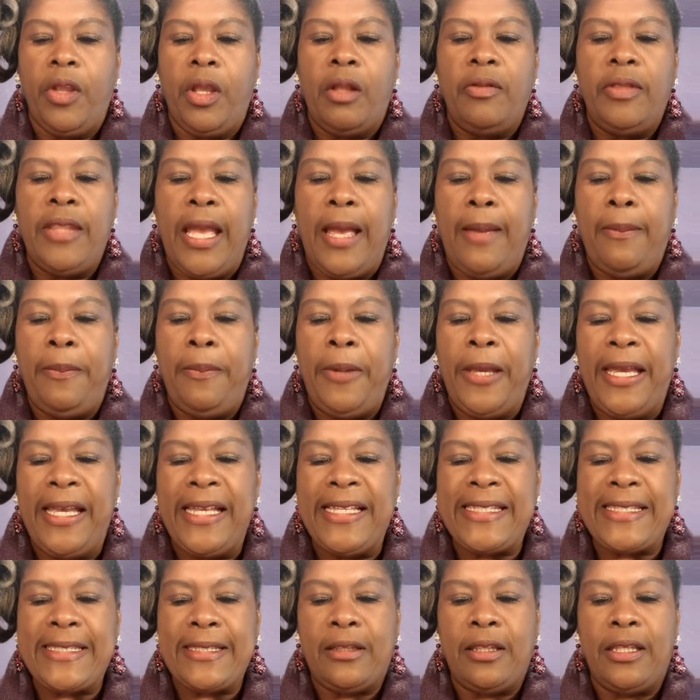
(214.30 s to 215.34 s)
Now,
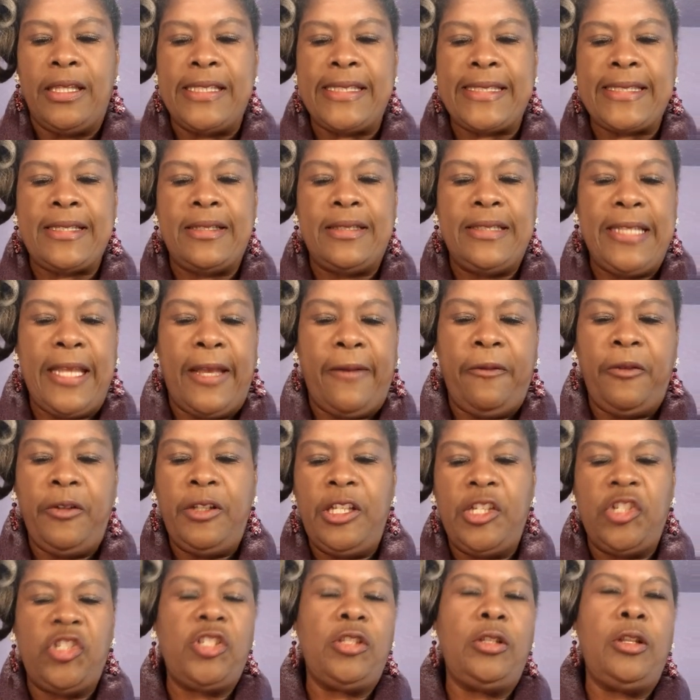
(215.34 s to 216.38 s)
pestilence, the
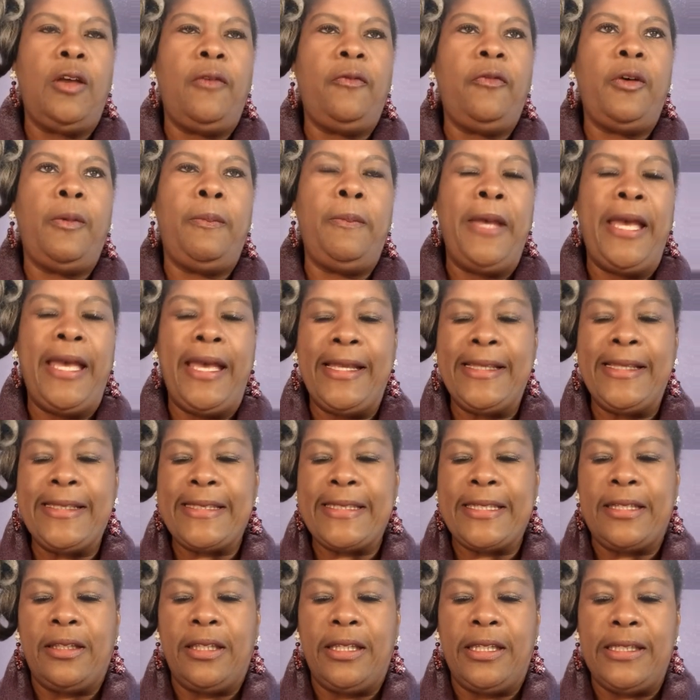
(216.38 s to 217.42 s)
definition of a
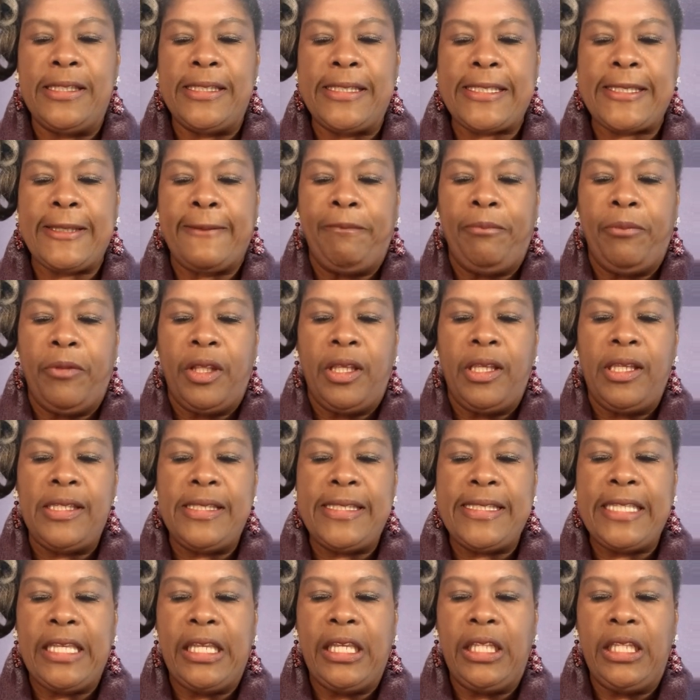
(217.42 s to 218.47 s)
pestilence
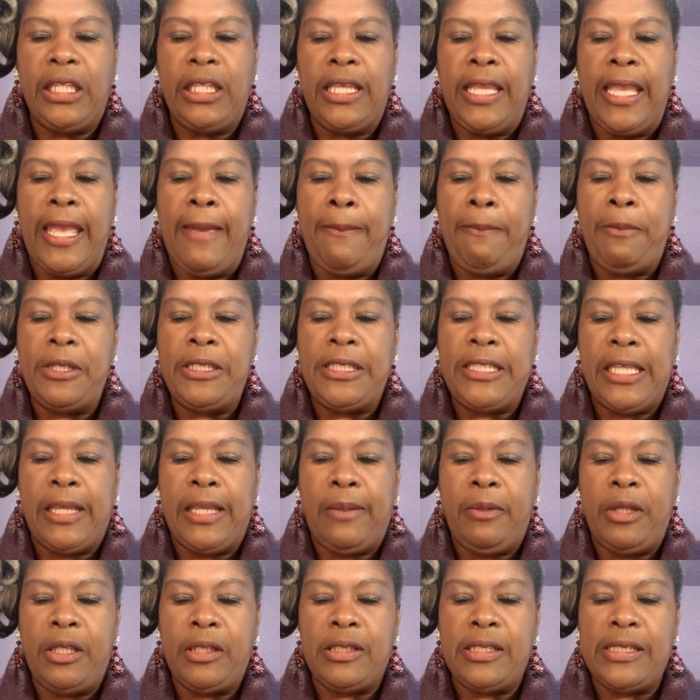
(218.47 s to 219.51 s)
is any
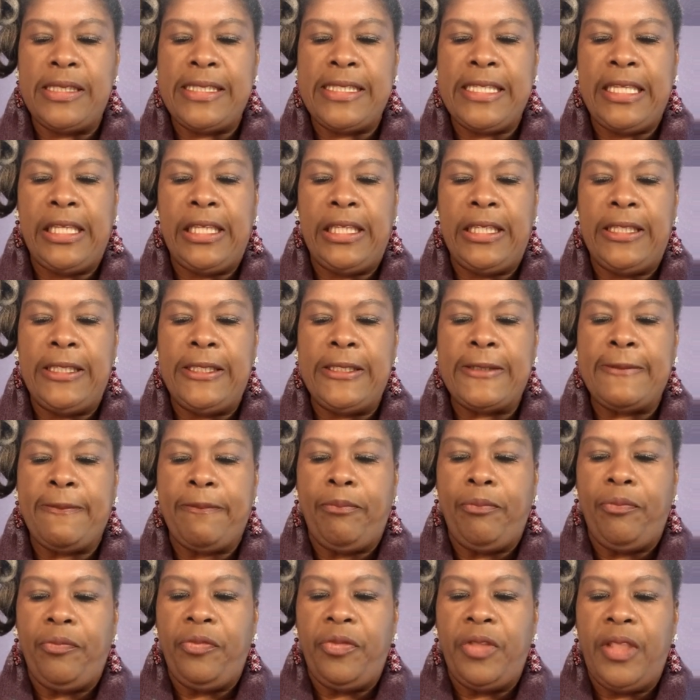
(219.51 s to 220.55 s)
epidemic disease
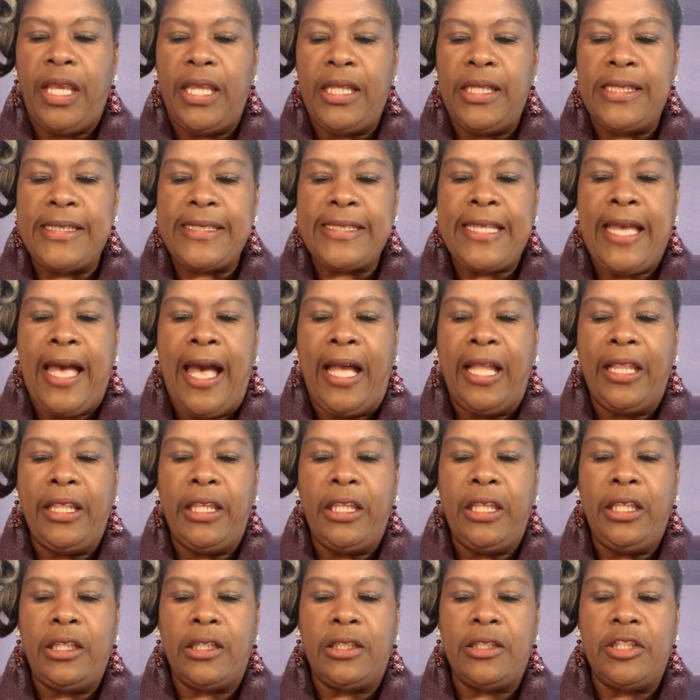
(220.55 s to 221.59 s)
that is
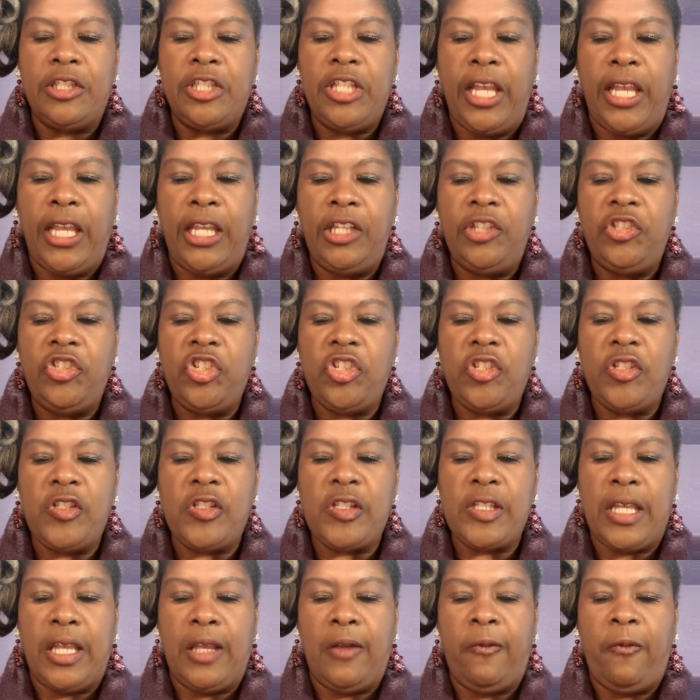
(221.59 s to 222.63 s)
highly
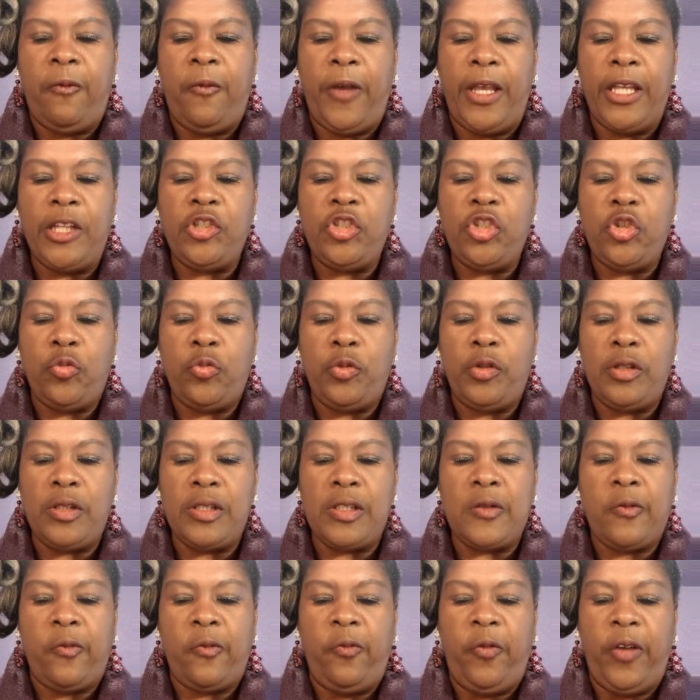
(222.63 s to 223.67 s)
contagious, infectious,
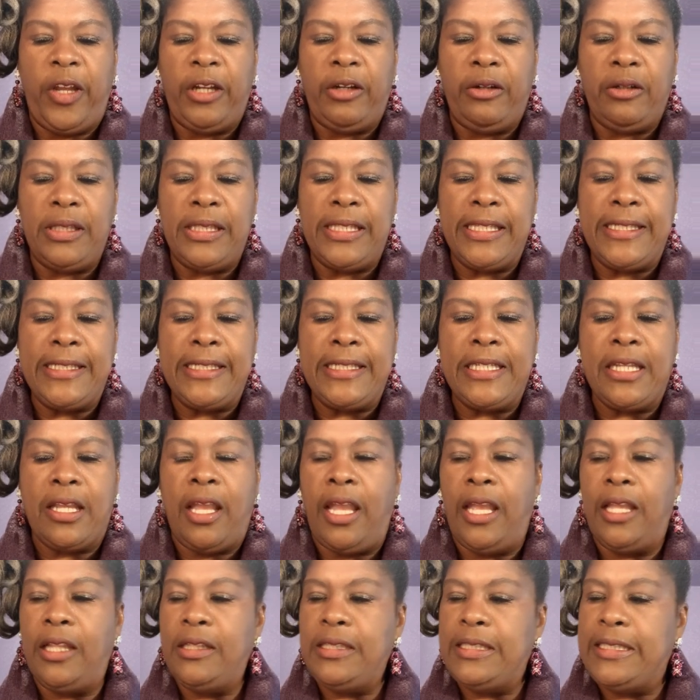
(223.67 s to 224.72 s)
virulent,
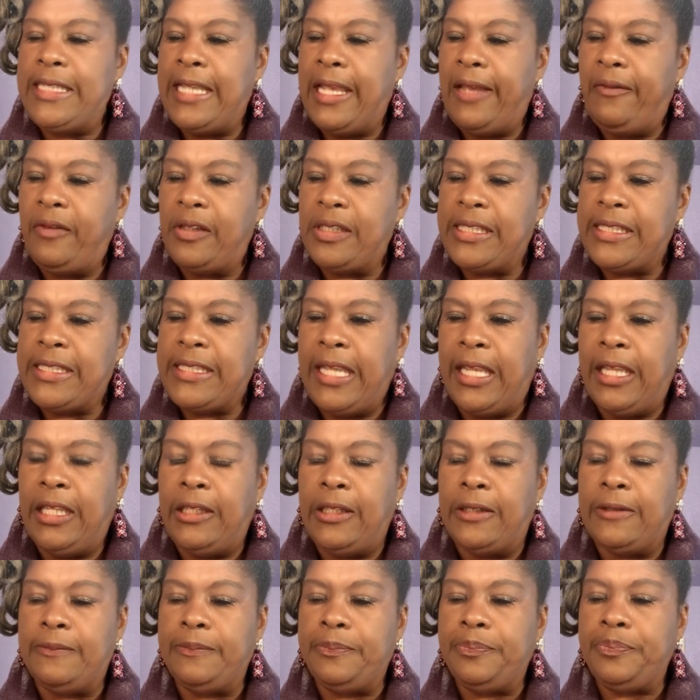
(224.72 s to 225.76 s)
and
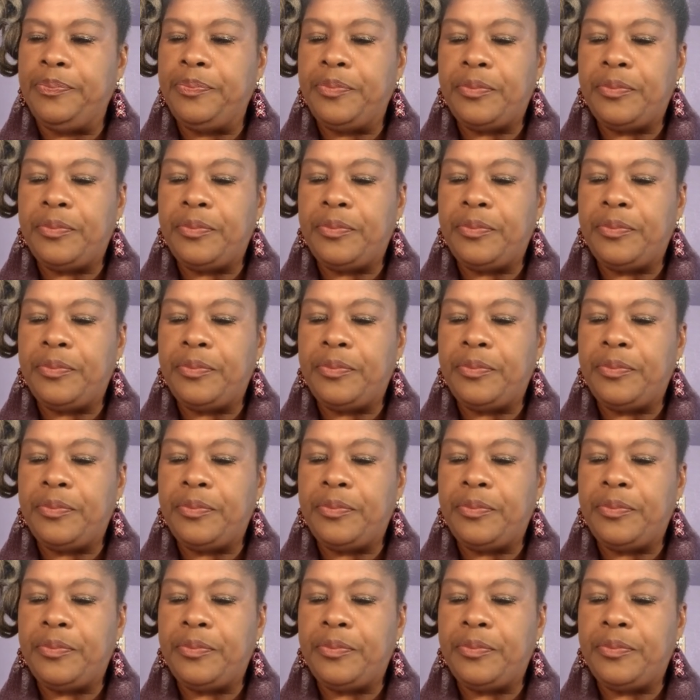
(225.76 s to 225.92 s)
devastating.